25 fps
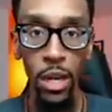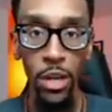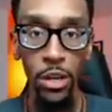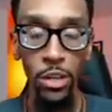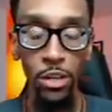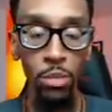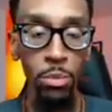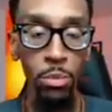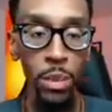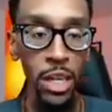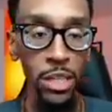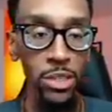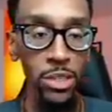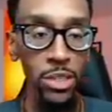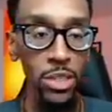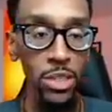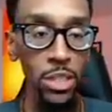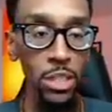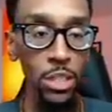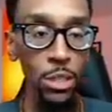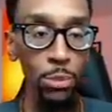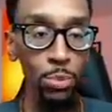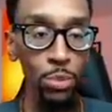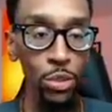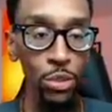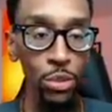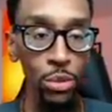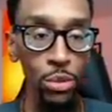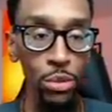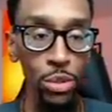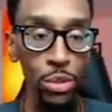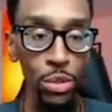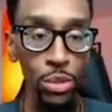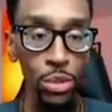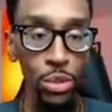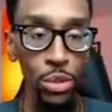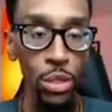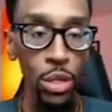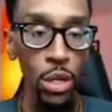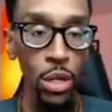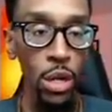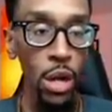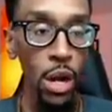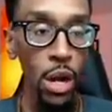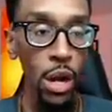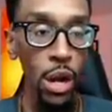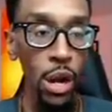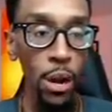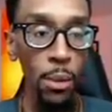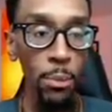You may see the producer
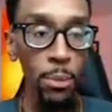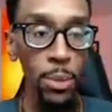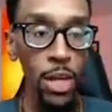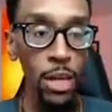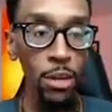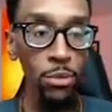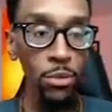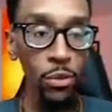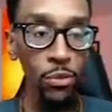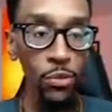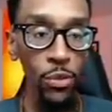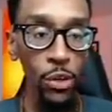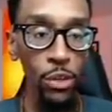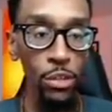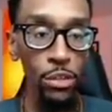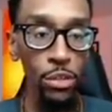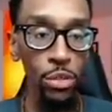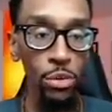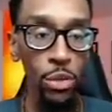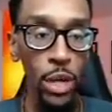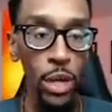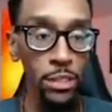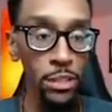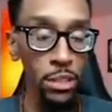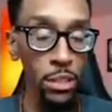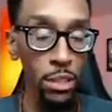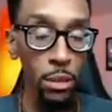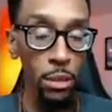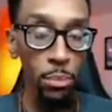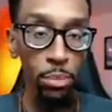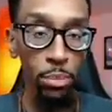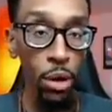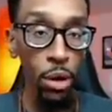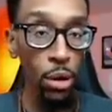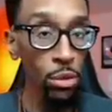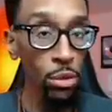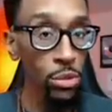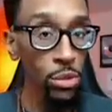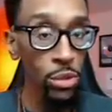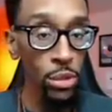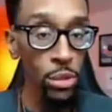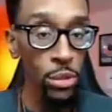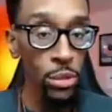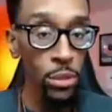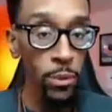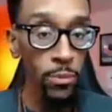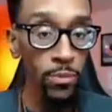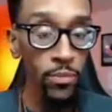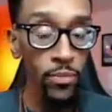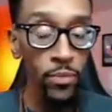uh, being referred to as a
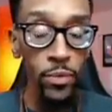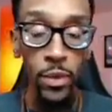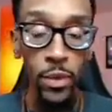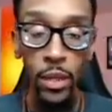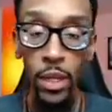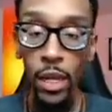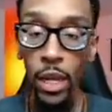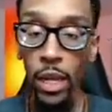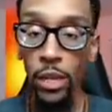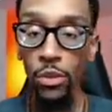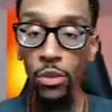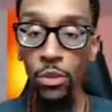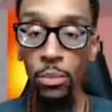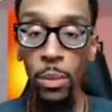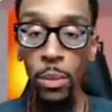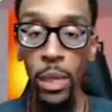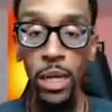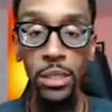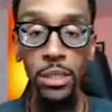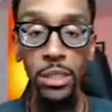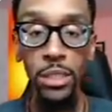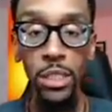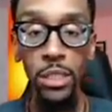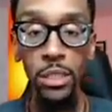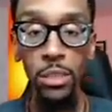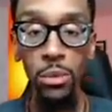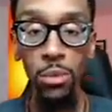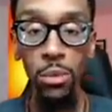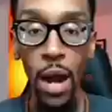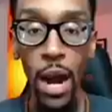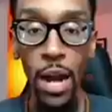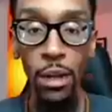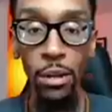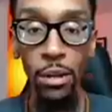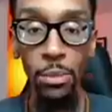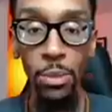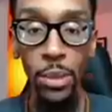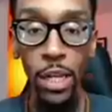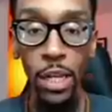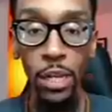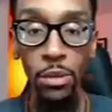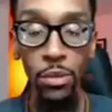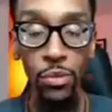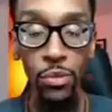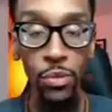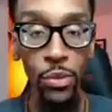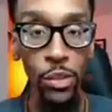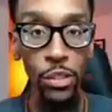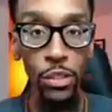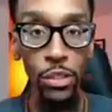composer, and you may see the writer being
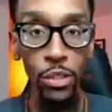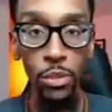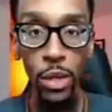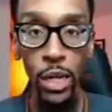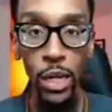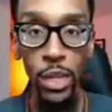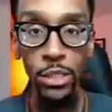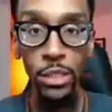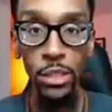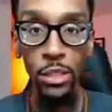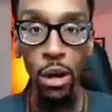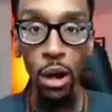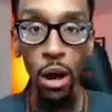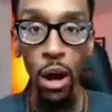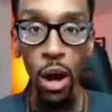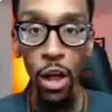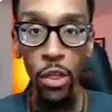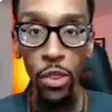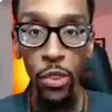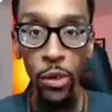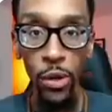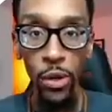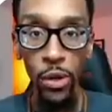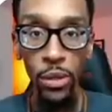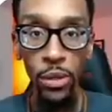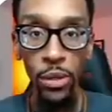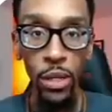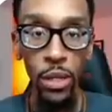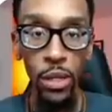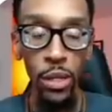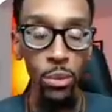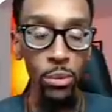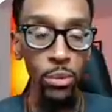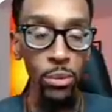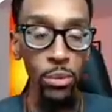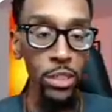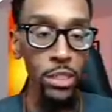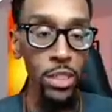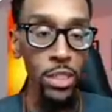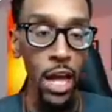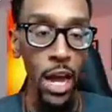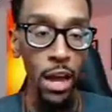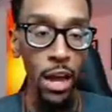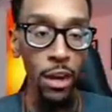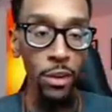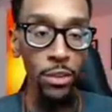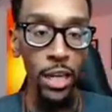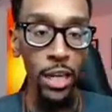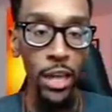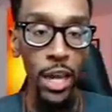referred to as an author, which is
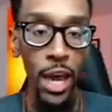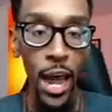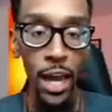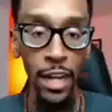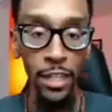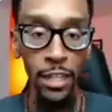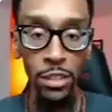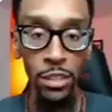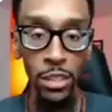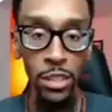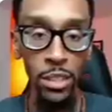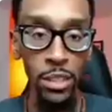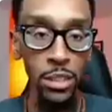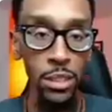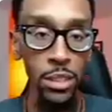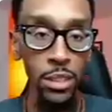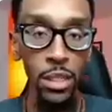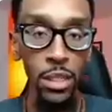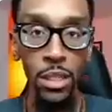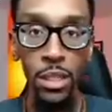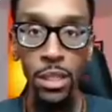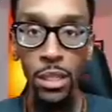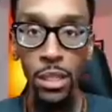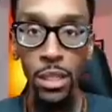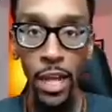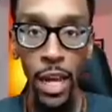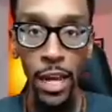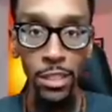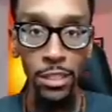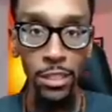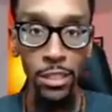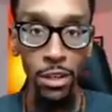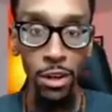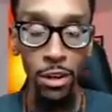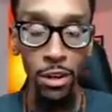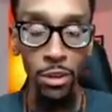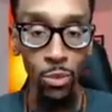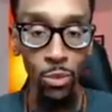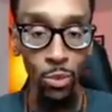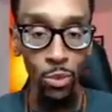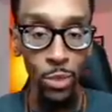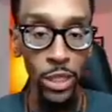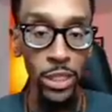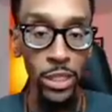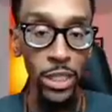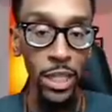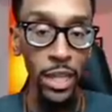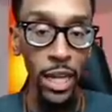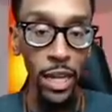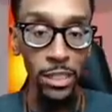how they actually like to,
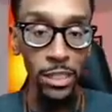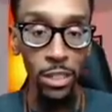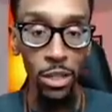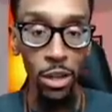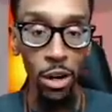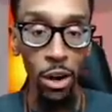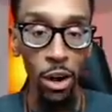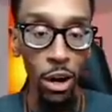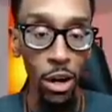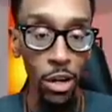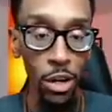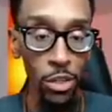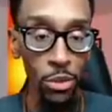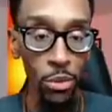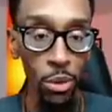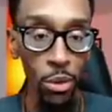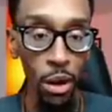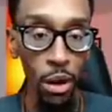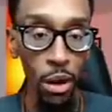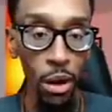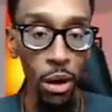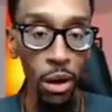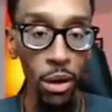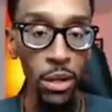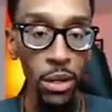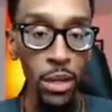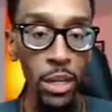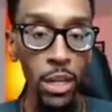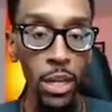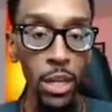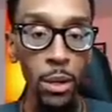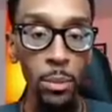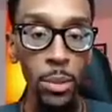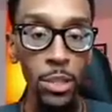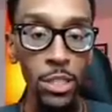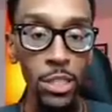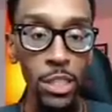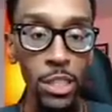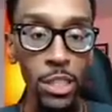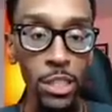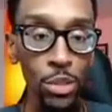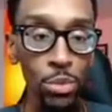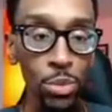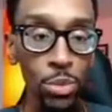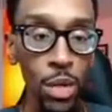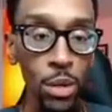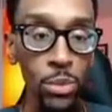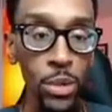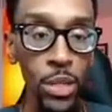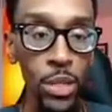what they like to call you all. But this is
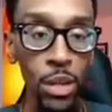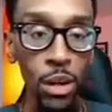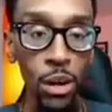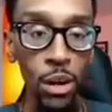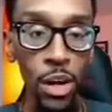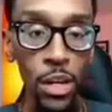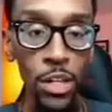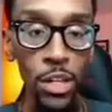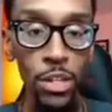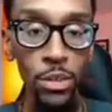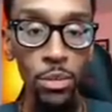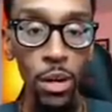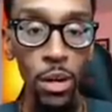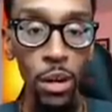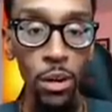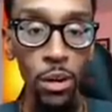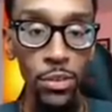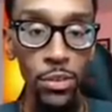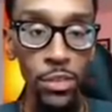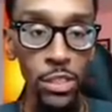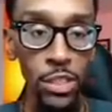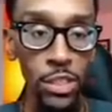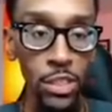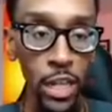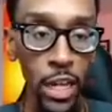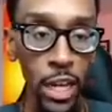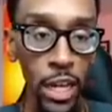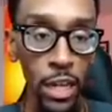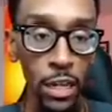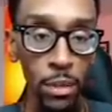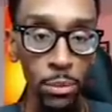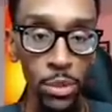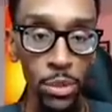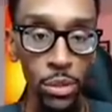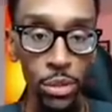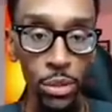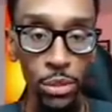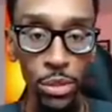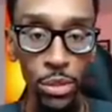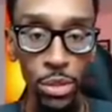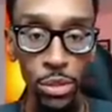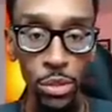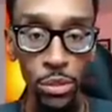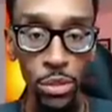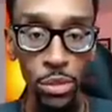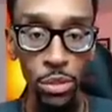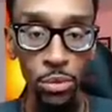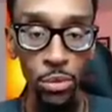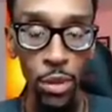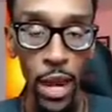what we call you all for slang,
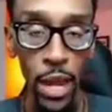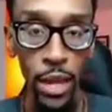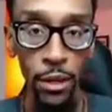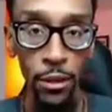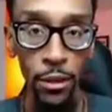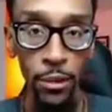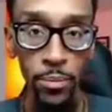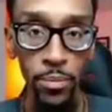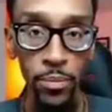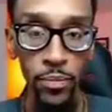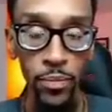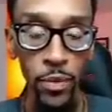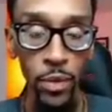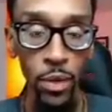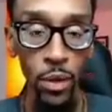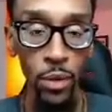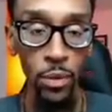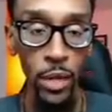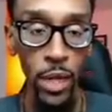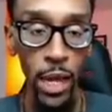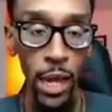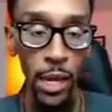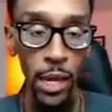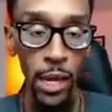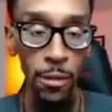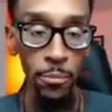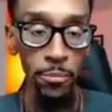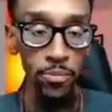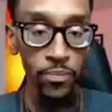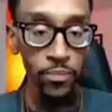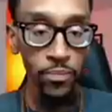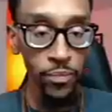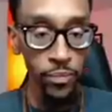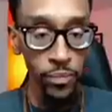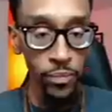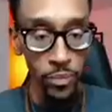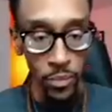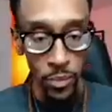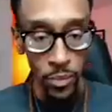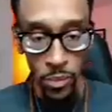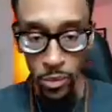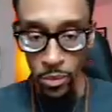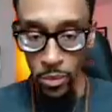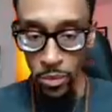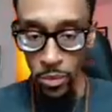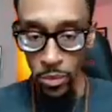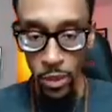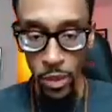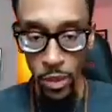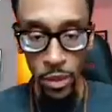producer and writer, okay?
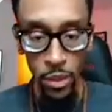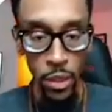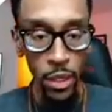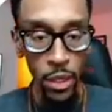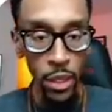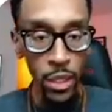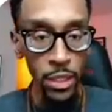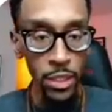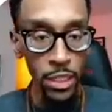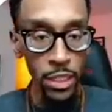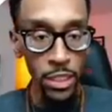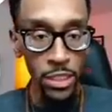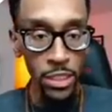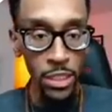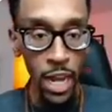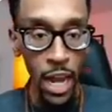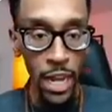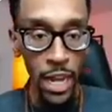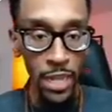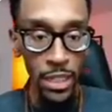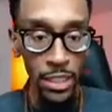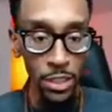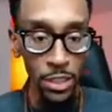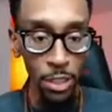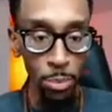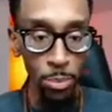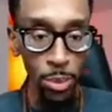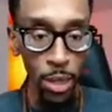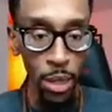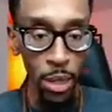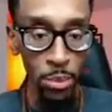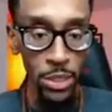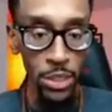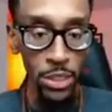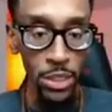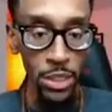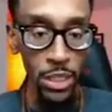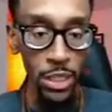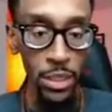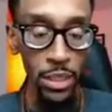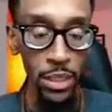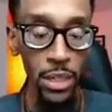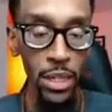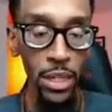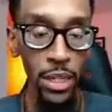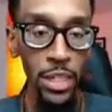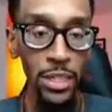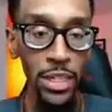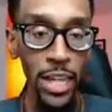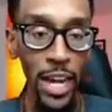This side is the publishing.
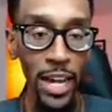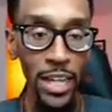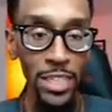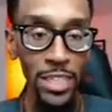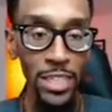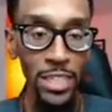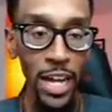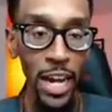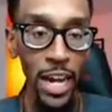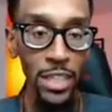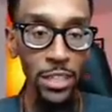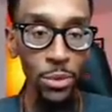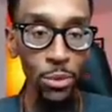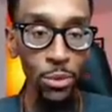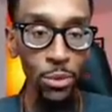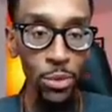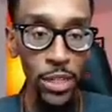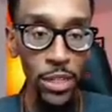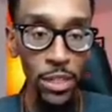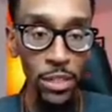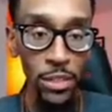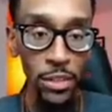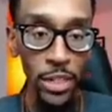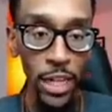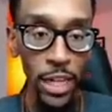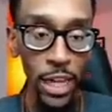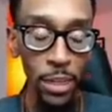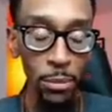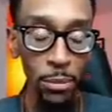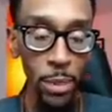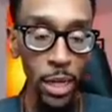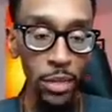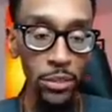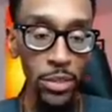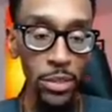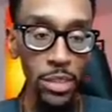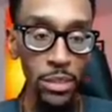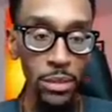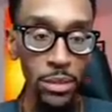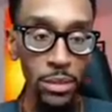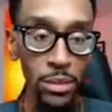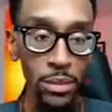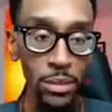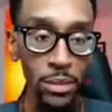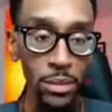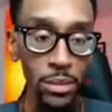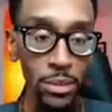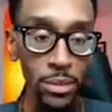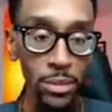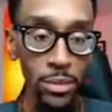That is not the real name of it,
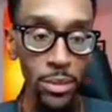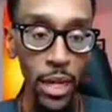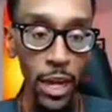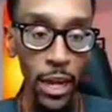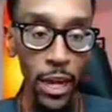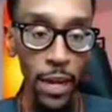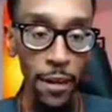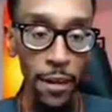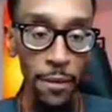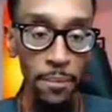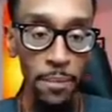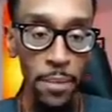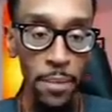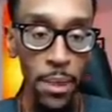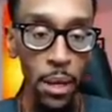okay?